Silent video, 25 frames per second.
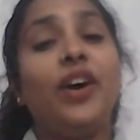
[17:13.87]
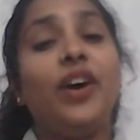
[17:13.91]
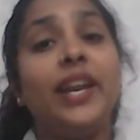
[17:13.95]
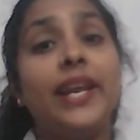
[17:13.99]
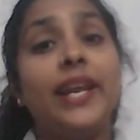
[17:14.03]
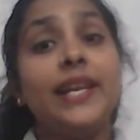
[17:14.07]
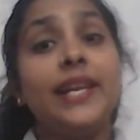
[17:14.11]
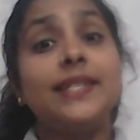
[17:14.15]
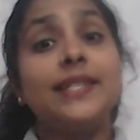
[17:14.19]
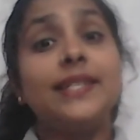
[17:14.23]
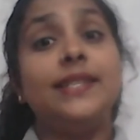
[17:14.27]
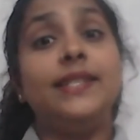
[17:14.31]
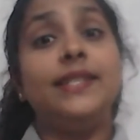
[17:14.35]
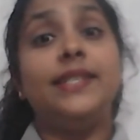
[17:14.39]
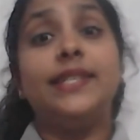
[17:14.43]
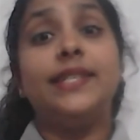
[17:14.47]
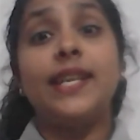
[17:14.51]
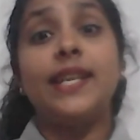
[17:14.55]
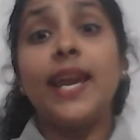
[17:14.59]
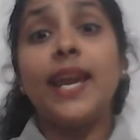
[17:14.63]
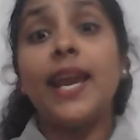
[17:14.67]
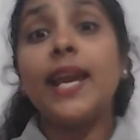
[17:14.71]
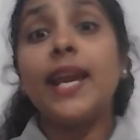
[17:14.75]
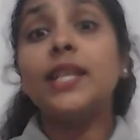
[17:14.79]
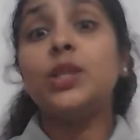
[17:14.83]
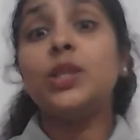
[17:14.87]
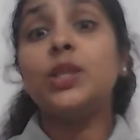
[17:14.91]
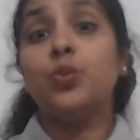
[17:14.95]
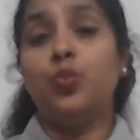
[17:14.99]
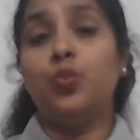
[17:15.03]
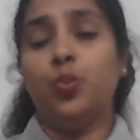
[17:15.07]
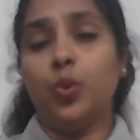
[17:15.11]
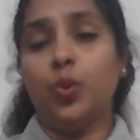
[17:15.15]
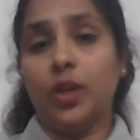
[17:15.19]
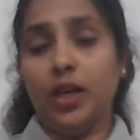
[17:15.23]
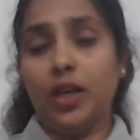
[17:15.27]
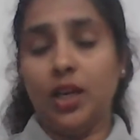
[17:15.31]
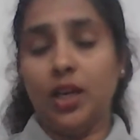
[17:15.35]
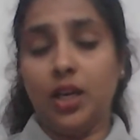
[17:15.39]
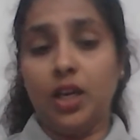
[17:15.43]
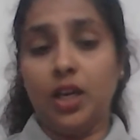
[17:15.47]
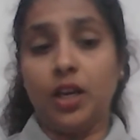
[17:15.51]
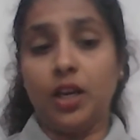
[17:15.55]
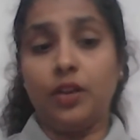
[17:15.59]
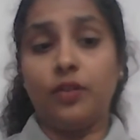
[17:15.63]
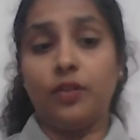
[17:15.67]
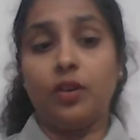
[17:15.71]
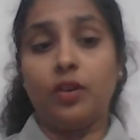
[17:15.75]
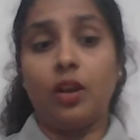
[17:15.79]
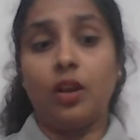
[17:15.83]
his day's
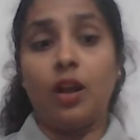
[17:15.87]
work,